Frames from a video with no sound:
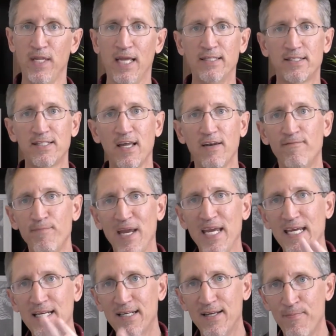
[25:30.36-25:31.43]
instead of
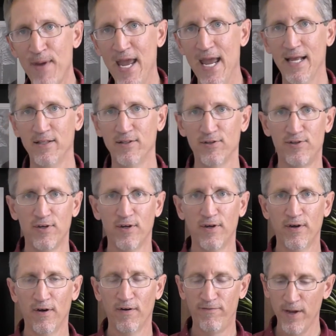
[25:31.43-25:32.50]
making demands
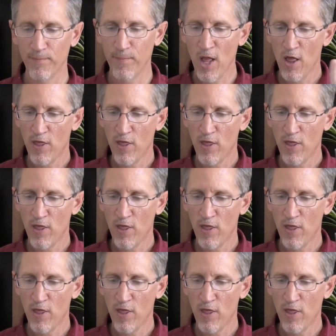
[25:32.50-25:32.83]
of him.